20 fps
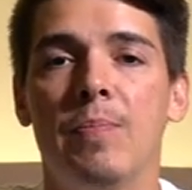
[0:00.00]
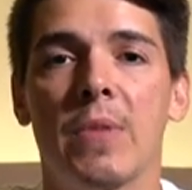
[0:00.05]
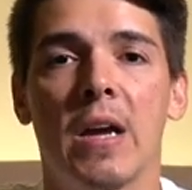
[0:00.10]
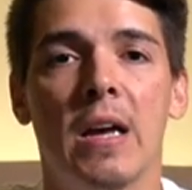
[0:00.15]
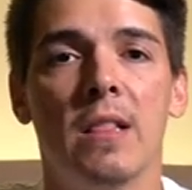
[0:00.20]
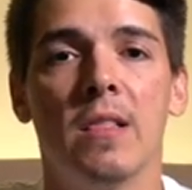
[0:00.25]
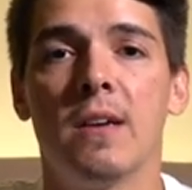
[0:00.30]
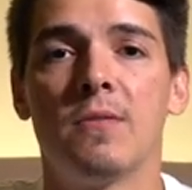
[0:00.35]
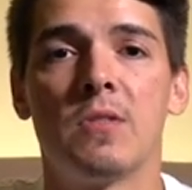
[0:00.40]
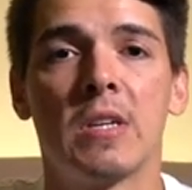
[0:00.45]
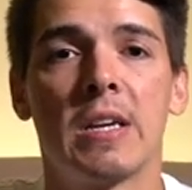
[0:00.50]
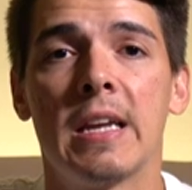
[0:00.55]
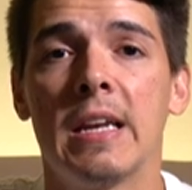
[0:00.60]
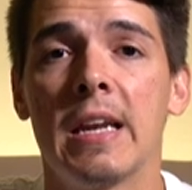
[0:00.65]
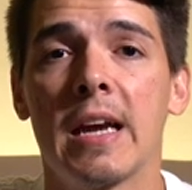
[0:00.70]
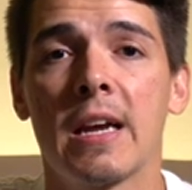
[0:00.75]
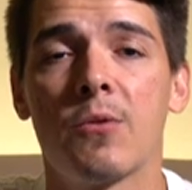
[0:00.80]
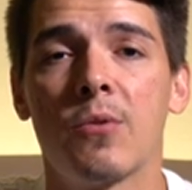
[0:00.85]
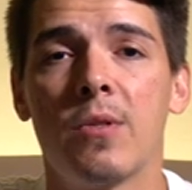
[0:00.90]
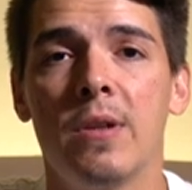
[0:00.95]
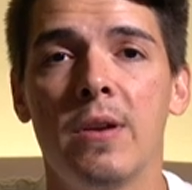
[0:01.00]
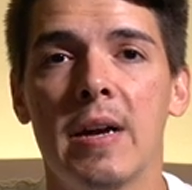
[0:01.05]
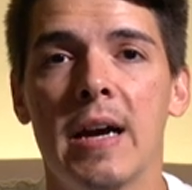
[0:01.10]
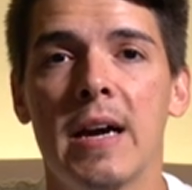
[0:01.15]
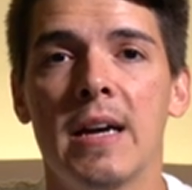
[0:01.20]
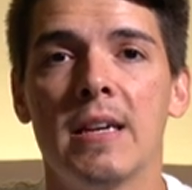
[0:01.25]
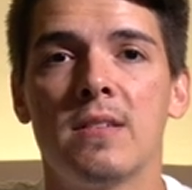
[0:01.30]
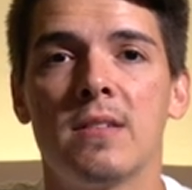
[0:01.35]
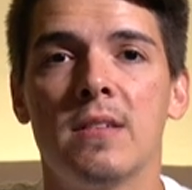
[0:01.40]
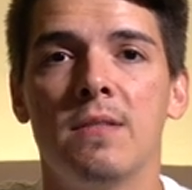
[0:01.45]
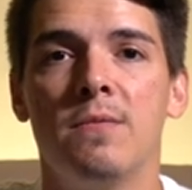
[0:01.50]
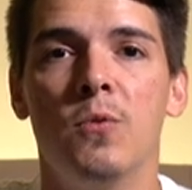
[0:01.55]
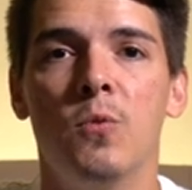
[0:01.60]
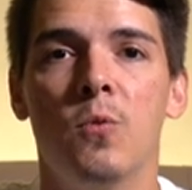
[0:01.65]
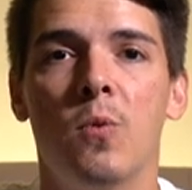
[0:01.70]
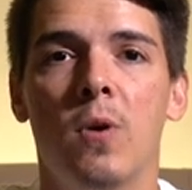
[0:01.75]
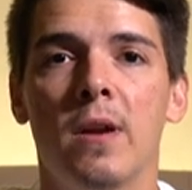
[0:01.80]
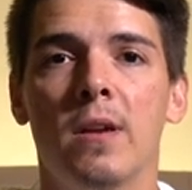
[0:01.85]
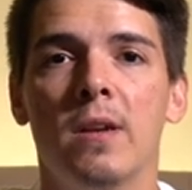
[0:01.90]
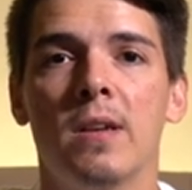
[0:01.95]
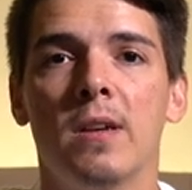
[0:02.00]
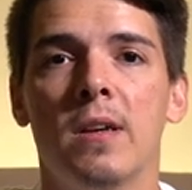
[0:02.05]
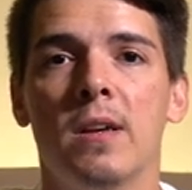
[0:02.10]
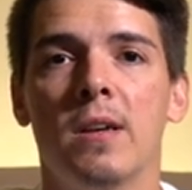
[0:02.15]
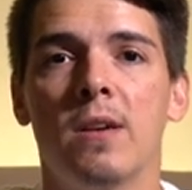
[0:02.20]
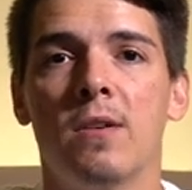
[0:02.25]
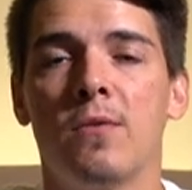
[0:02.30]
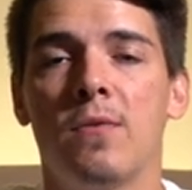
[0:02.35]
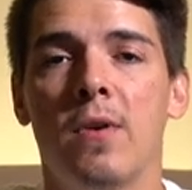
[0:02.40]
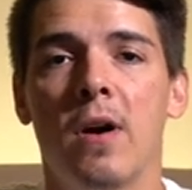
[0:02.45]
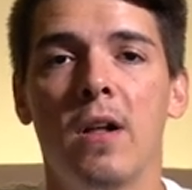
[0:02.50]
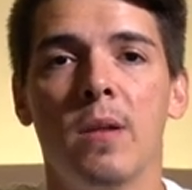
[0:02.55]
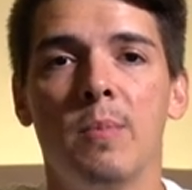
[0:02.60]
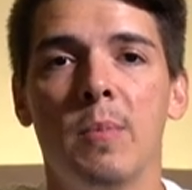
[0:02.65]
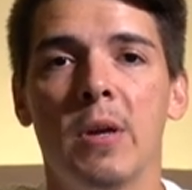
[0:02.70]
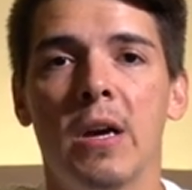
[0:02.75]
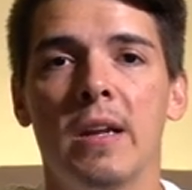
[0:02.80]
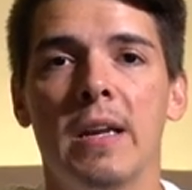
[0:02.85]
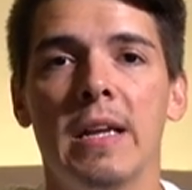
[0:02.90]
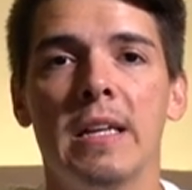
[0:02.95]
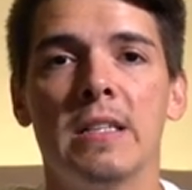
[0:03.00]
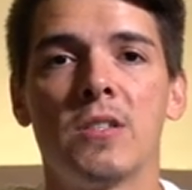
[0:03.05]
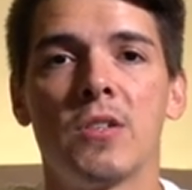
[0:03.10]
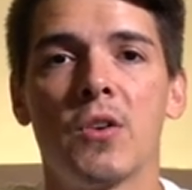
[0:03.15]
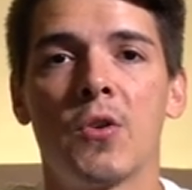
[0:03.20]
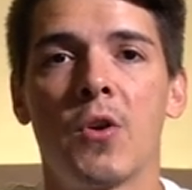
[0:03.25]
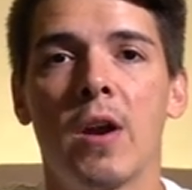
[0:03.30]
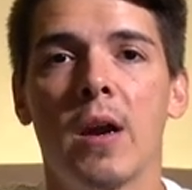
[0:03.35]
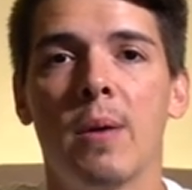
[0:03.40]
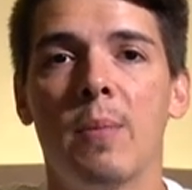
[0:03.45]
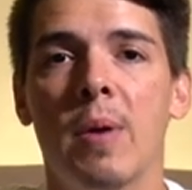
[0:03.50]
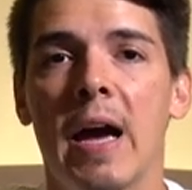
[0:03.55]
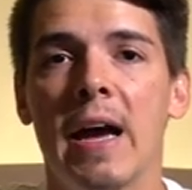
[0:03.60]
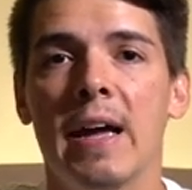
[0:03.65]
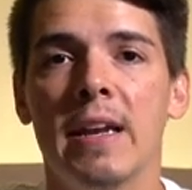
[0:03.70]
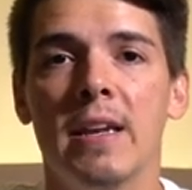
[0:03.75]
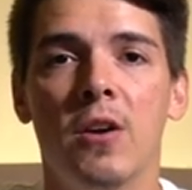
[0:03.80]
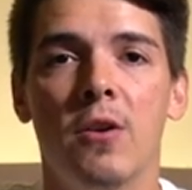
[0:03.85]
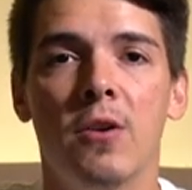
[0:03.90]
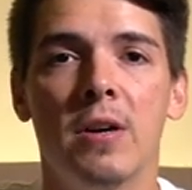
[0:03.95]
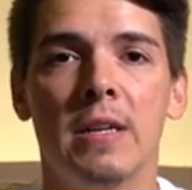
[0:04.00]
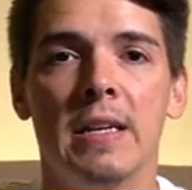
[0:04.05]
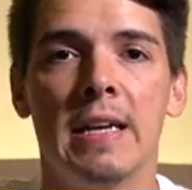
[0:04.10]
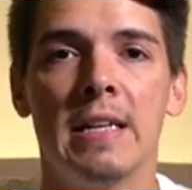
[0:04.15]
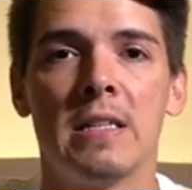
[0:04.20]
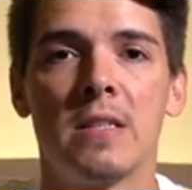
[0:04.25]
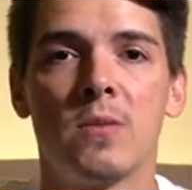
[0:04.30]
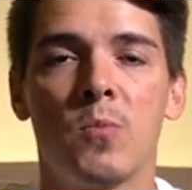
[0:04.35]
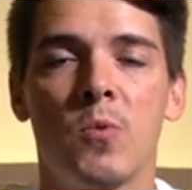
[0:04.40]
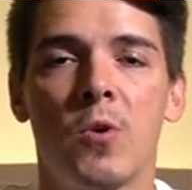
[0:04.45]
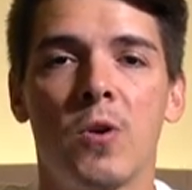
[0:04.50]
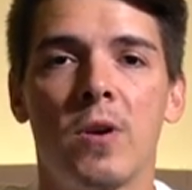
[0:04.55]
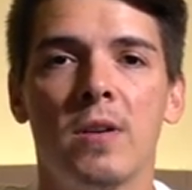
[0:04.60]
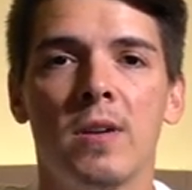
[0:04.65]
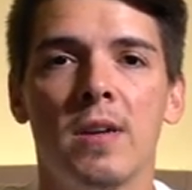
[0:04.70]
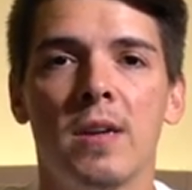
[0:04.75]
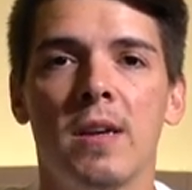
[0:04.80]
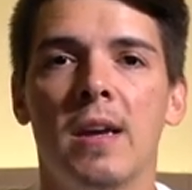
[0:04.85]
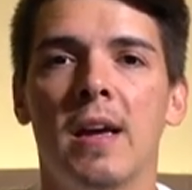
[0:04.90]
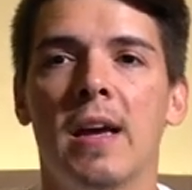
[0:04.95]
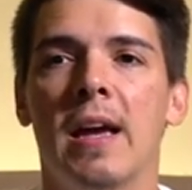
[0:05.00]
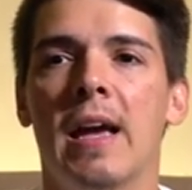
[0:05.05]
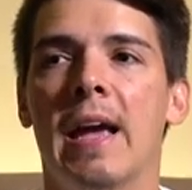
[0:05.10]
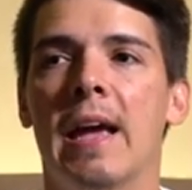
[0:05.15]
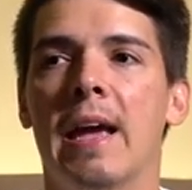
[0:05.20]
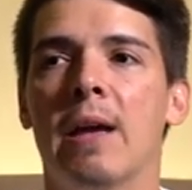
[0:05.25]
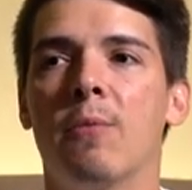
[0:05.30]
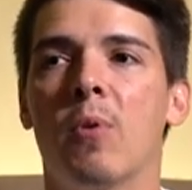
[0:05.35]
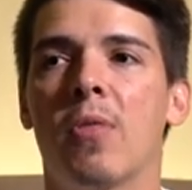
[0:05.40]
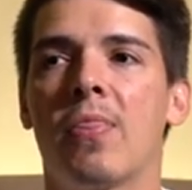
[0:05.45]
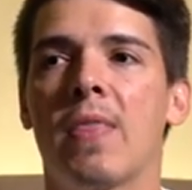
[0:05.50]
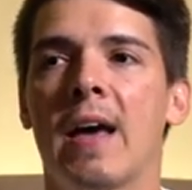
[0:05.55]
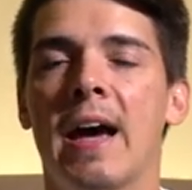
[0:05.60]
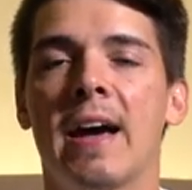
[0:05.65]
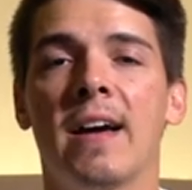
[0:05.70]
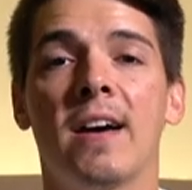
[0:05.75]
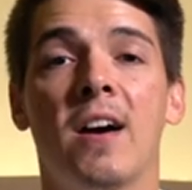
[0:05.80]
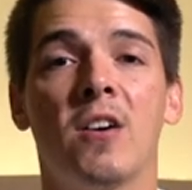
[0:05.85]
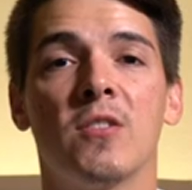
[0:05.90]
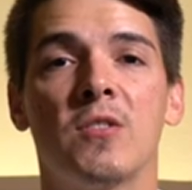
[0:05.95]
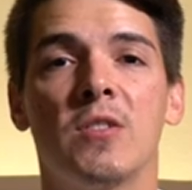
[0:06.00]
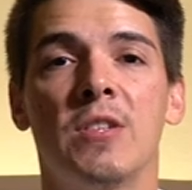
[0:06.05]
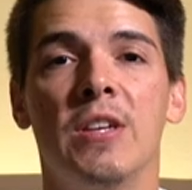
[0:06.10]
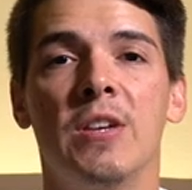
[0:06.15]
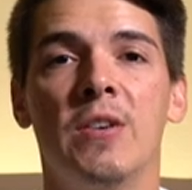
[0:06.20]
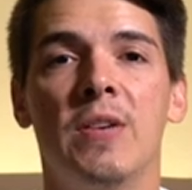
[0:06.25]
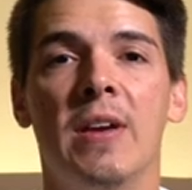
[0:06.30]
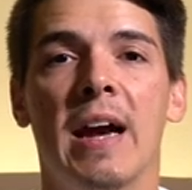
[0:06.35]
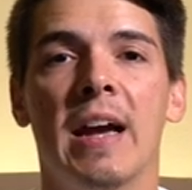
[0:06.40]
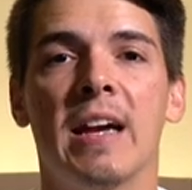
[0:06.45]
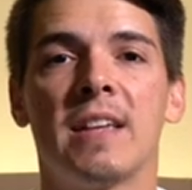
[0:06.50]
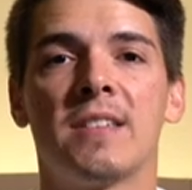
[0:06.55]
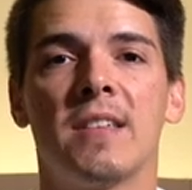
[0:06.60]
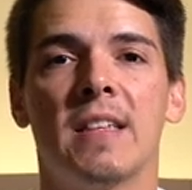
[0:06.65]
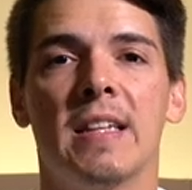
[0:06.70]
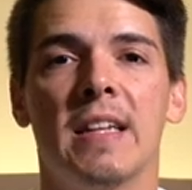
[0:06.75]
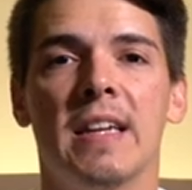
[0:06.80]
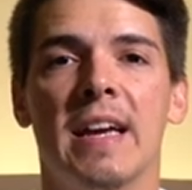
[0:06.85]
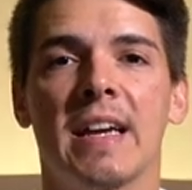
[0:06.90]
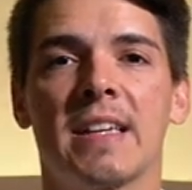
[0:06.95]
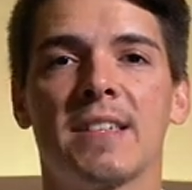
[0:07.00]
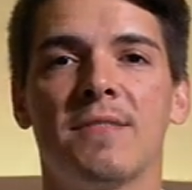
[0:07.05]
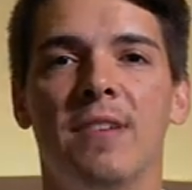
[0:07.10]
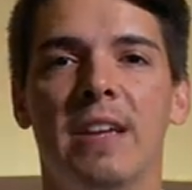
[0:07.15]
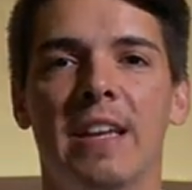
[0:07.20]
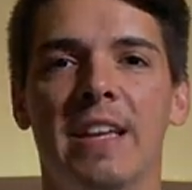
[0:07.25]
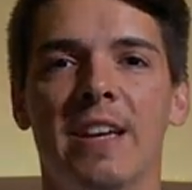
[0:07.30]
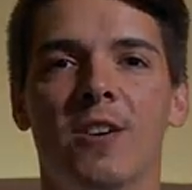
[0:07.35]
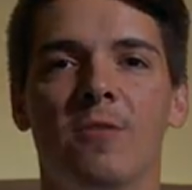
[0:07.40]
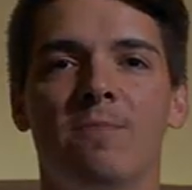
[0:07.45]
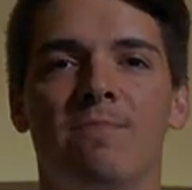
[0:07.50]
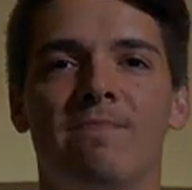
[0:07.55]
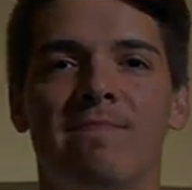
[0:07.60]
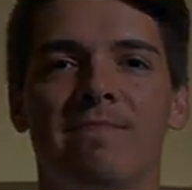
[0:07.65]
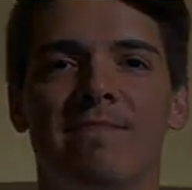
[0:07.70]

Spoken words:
I'd love to connect with you guys. If you want, follow me on Instagram @NoahDensmore. And with that, I'll see you guys in the next video.